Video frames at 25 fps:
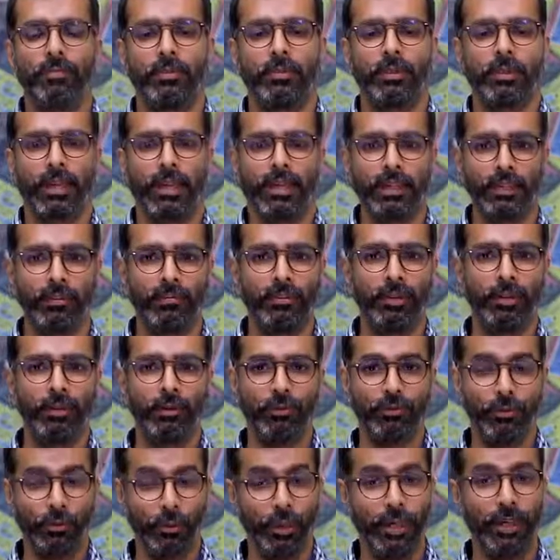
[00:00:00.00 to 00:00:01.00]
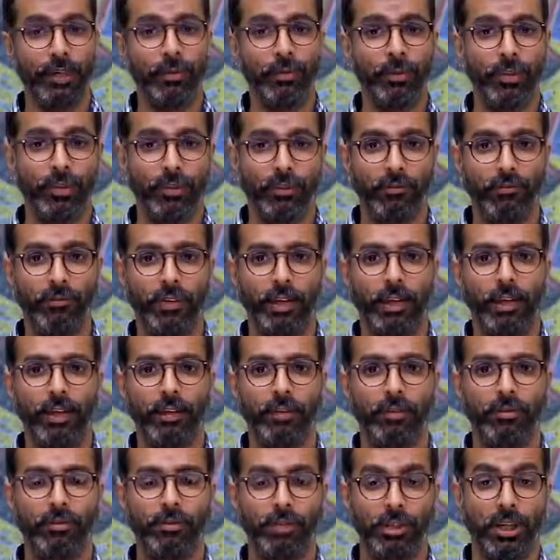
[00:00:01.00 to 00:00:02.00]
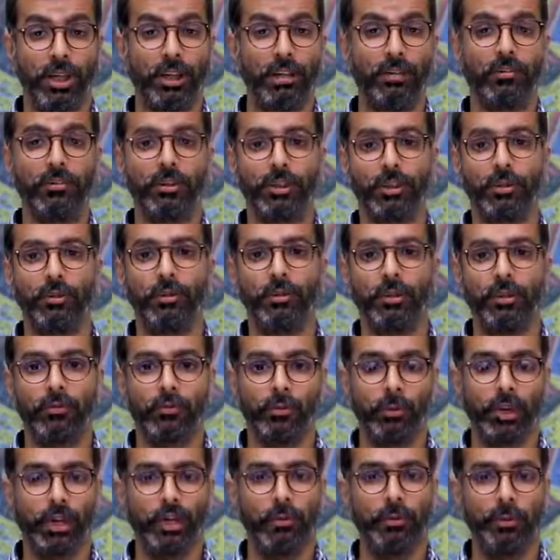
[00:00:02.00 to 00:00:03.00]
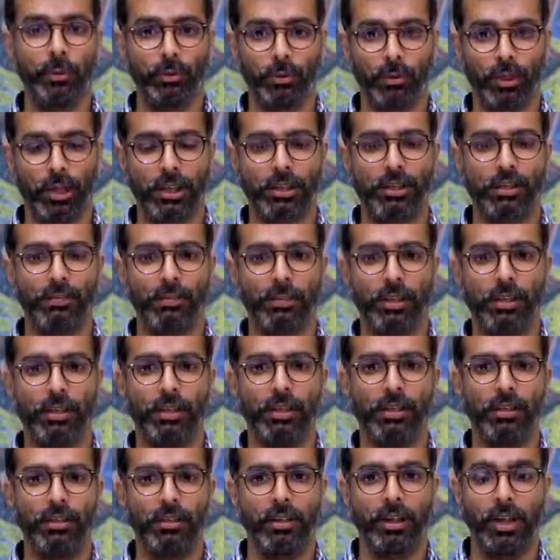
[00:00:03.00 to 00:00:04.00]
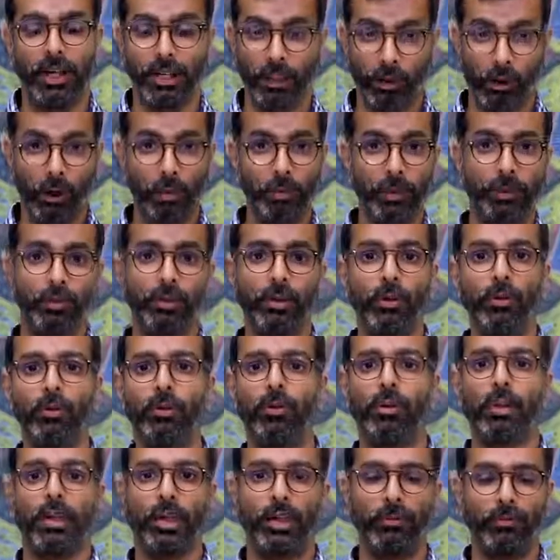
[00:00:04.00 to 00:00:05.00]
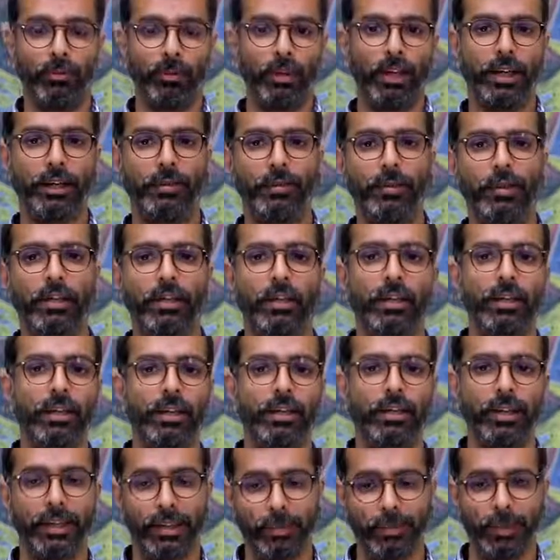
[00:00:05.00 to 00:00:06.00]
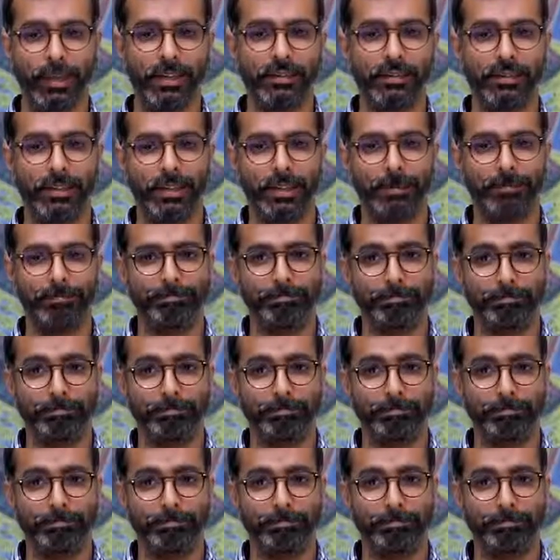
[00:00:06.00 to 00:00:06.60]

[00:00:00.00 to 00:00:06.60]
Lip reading: Like the video if you like me in The Fly, share the video if you like me in Jurassic Park, and comment below if you like me in Independence Day.